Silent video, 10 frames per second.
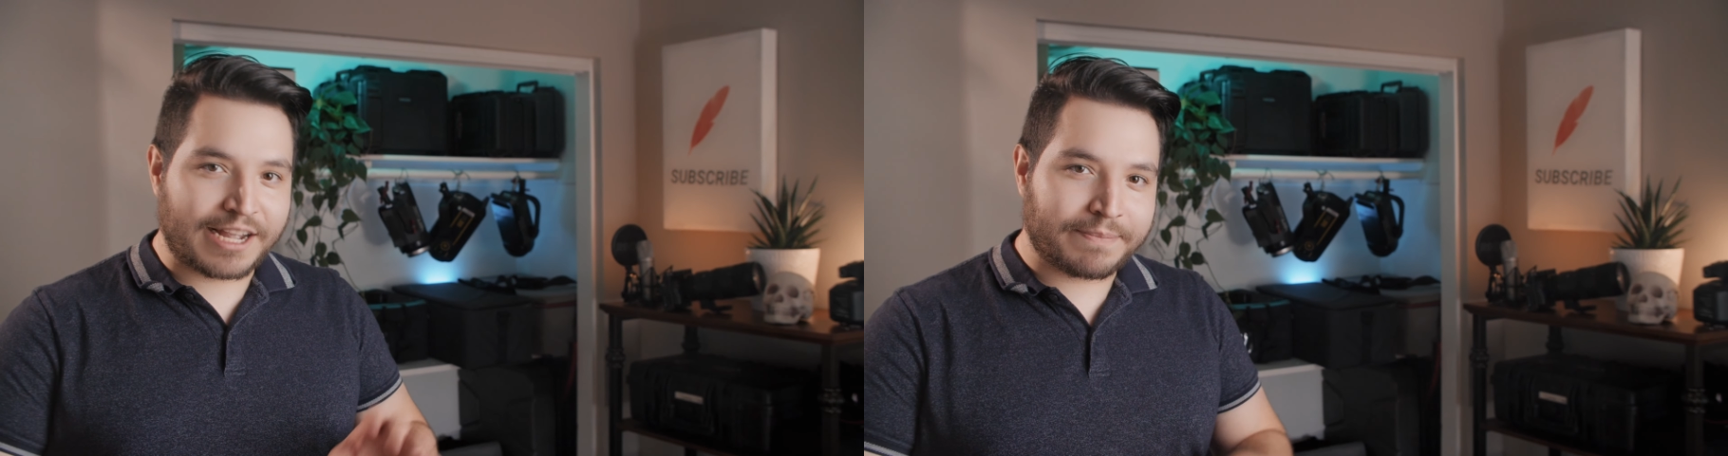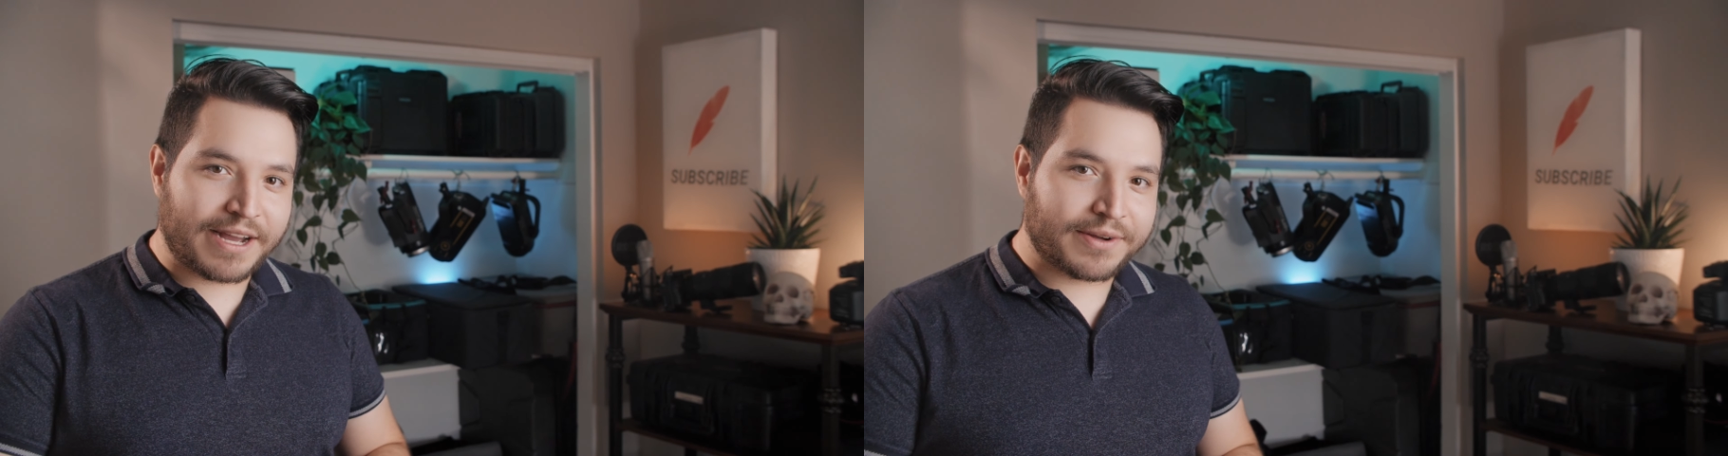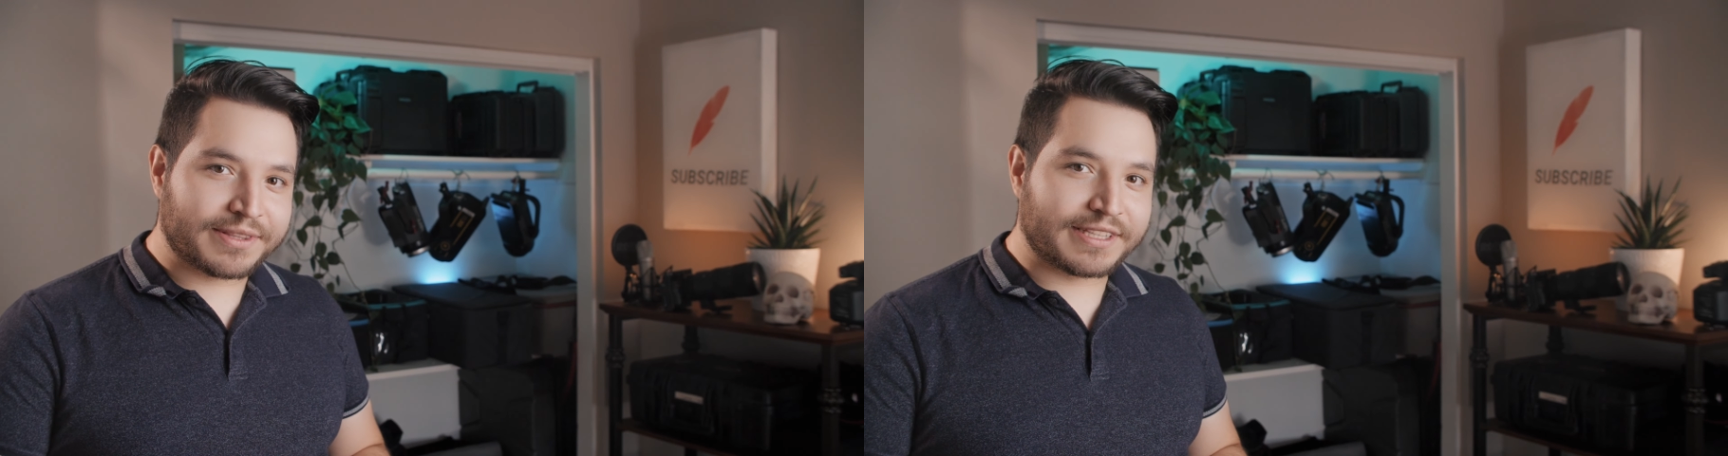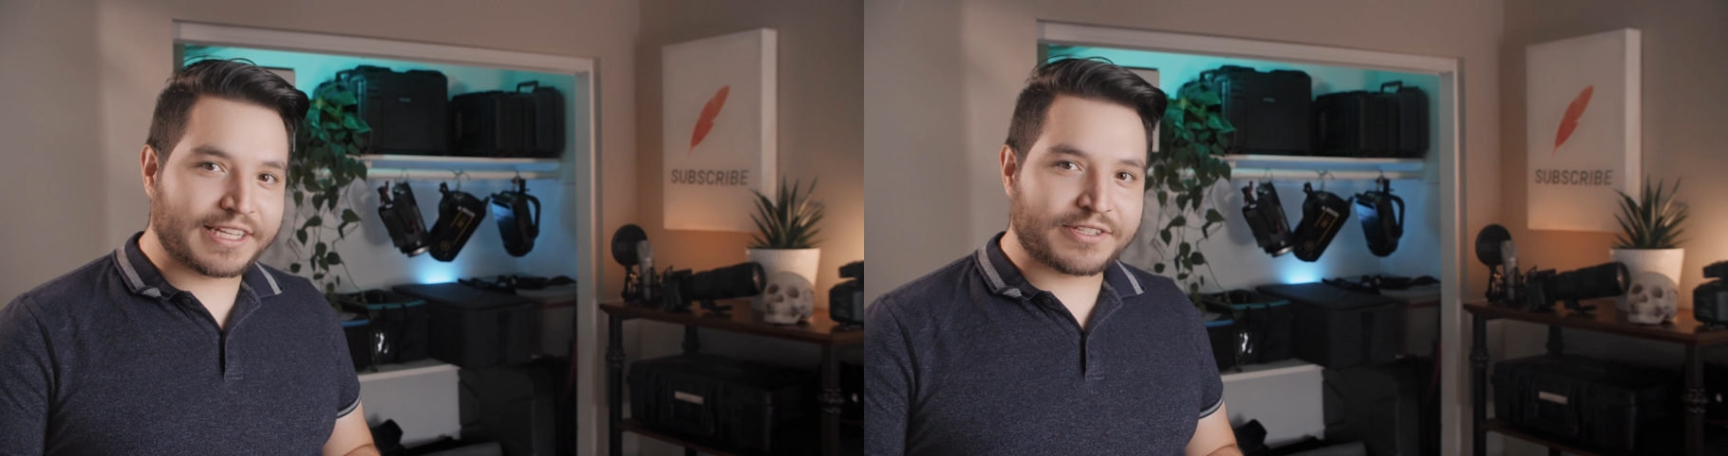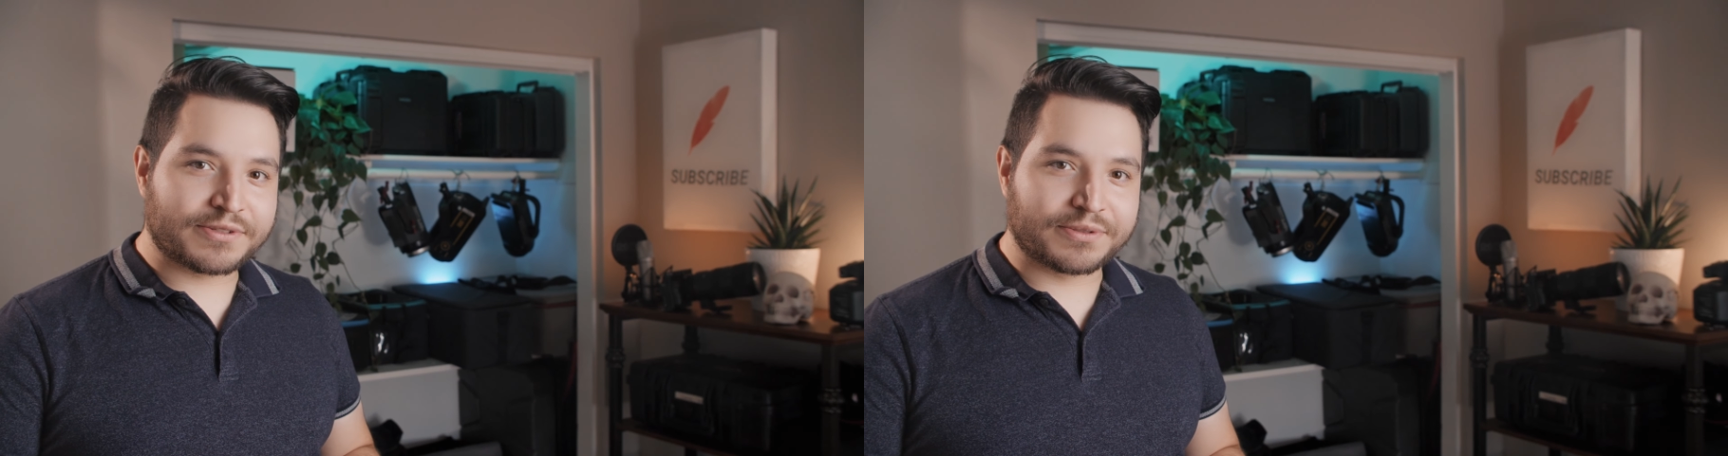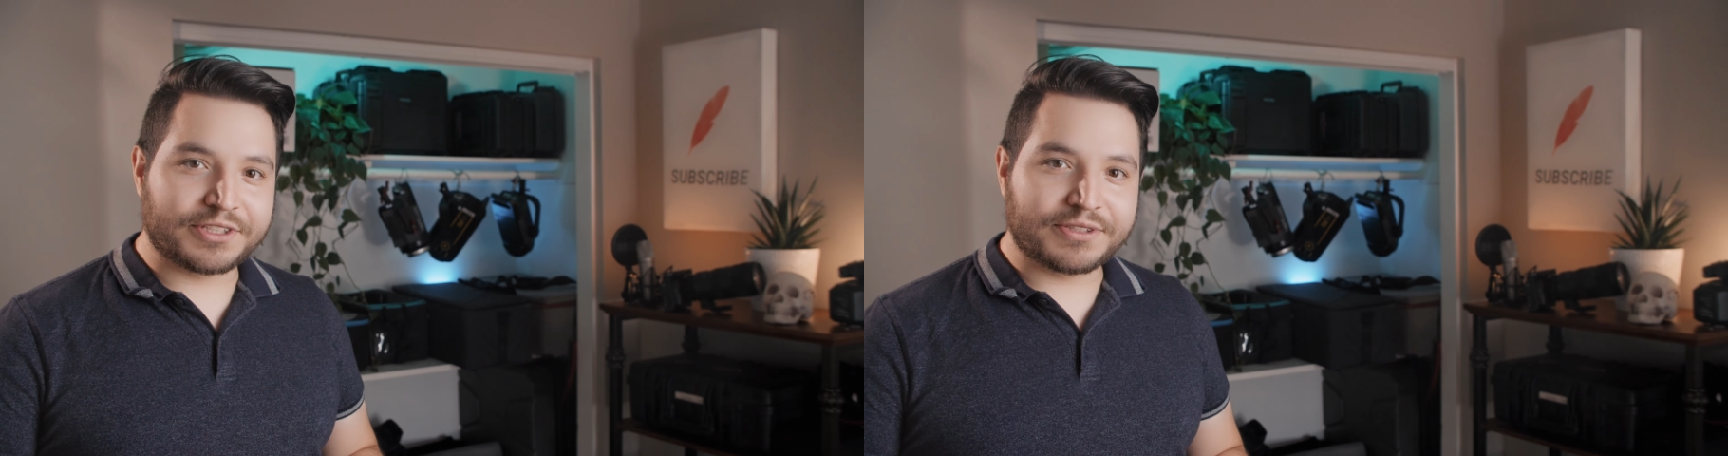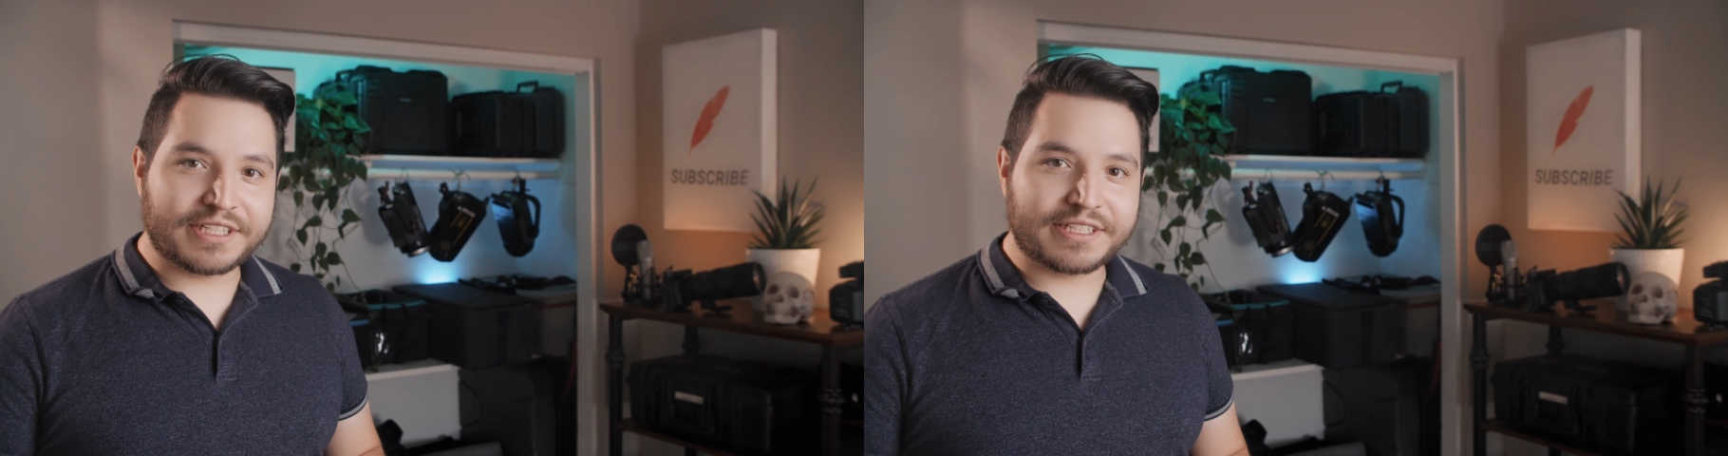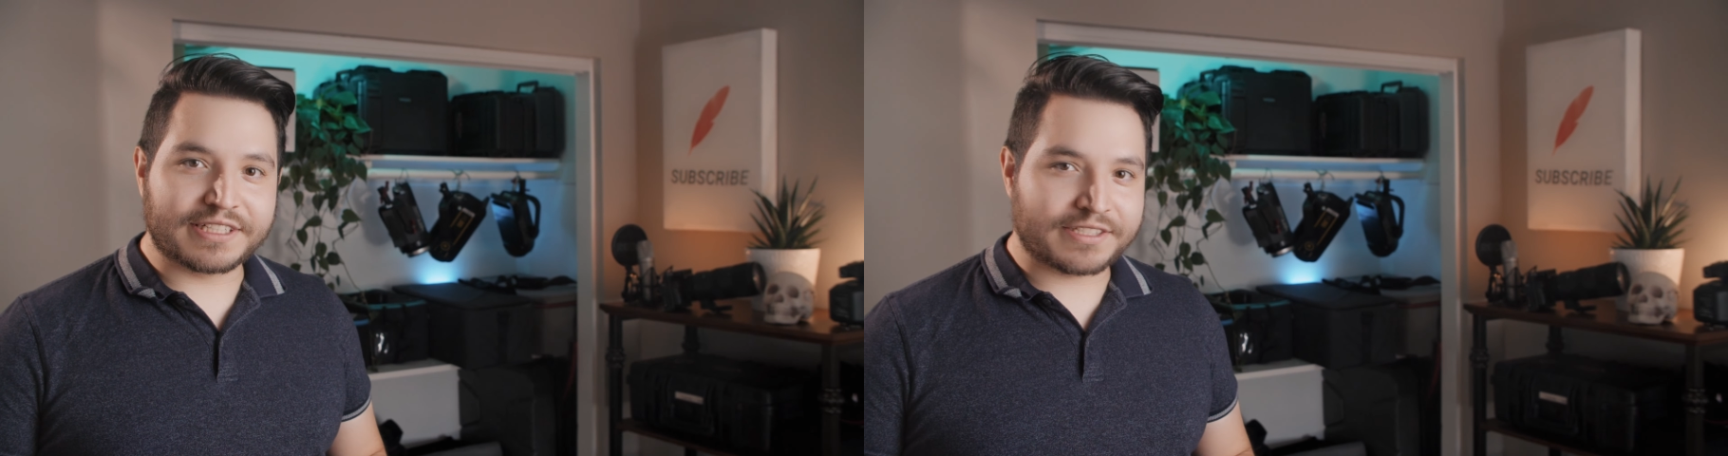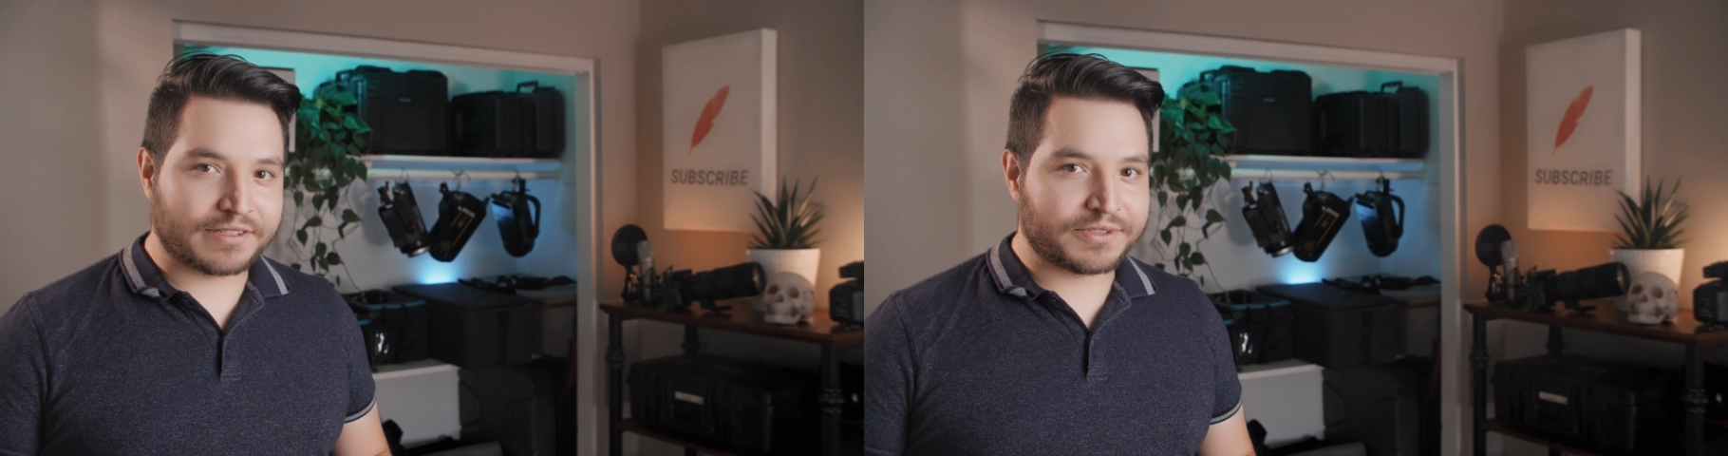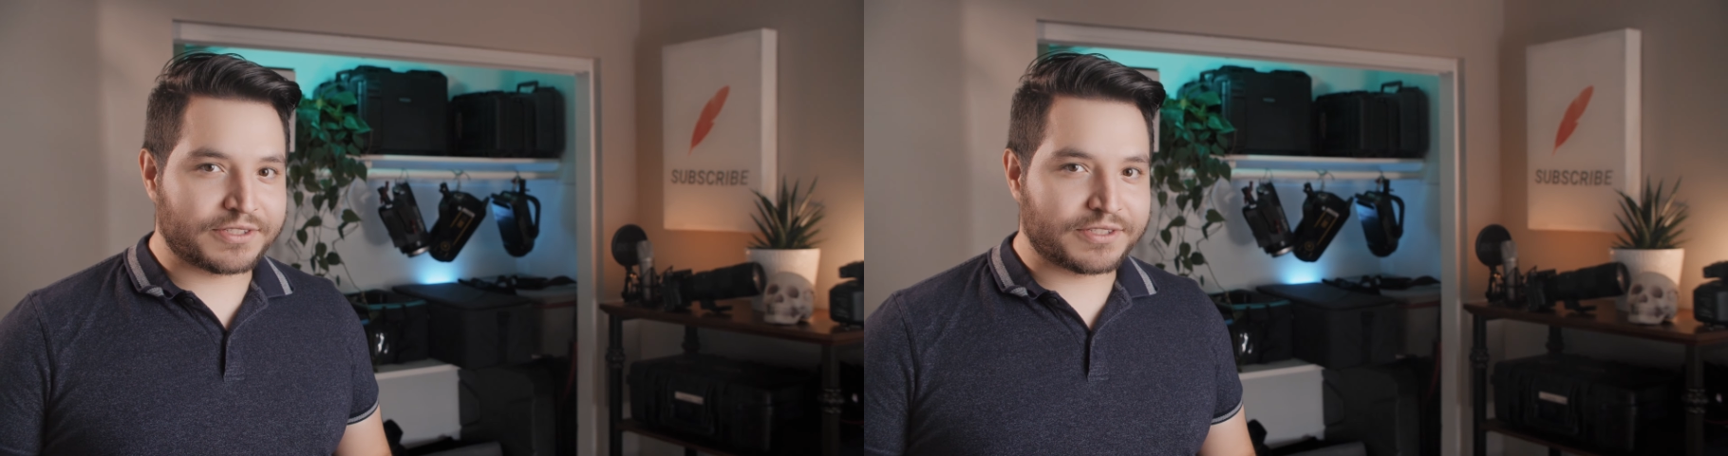type out the next tool you need instead of